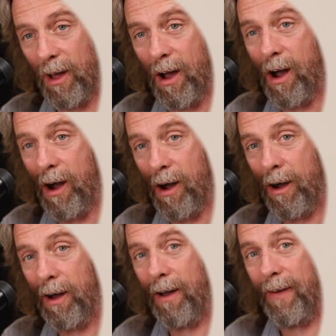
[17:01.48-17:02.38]
the
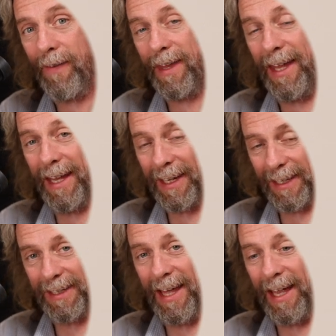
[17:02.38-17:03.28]
heart, it
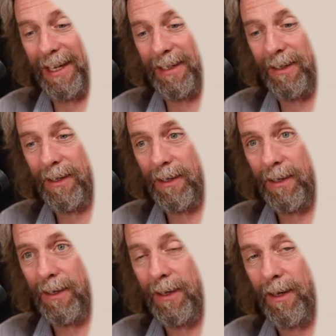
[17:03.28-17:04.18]
can then
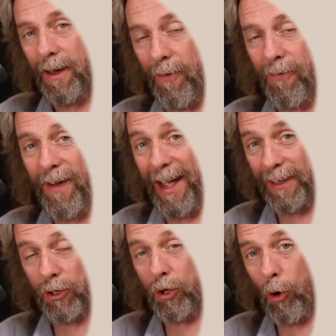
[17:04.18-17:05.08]

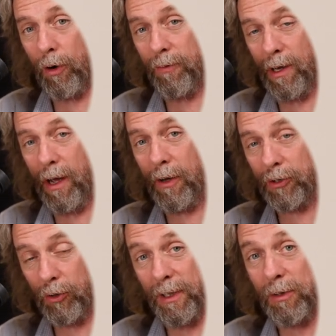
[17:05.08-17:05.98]
affect the coronary
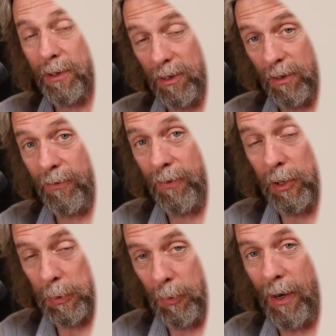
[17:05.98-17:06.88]
arteries, which are the
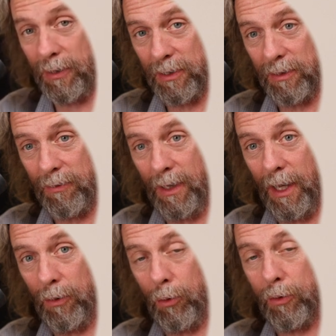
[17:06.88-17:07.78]
first branches of the
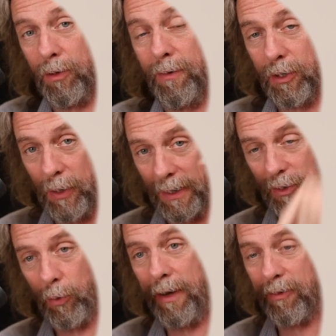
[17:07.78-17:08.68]
aorta. If it
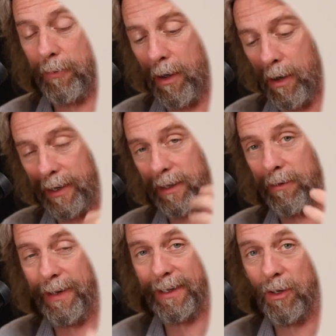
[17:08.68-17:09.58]
tracks away from the heart, it can
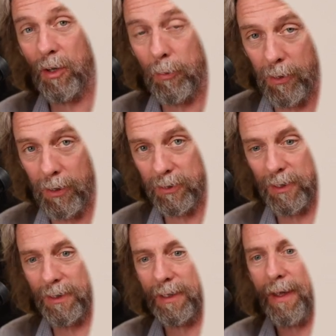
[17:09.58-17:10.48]
affect other
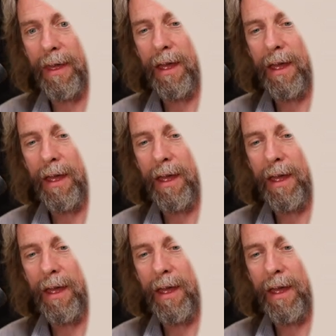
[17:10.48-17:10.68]
branches.